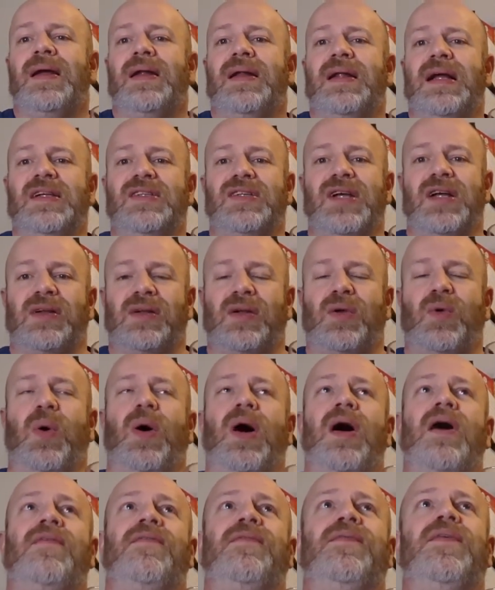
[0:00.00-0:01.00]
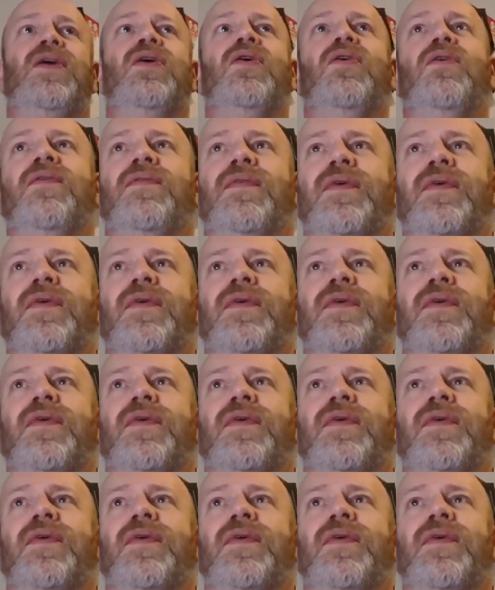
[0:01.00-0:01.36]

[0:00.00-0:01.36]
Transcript: there's quite a few of